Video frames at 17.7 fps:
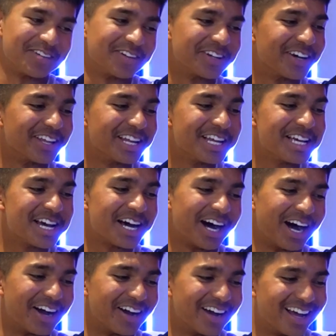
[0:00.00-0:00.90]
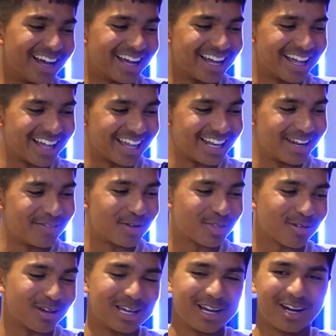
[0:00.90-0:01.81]
how we go. Number
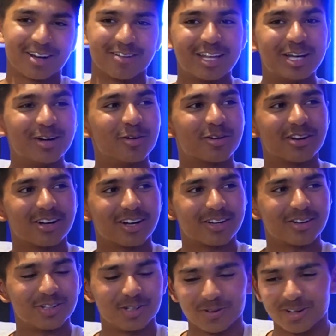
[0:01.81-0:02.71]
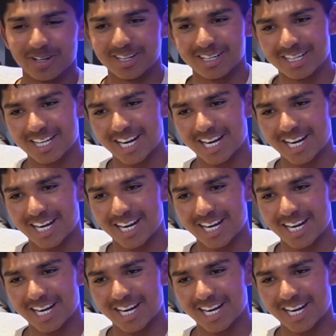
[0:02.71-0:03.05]
3, I got Ilkay Gundogan.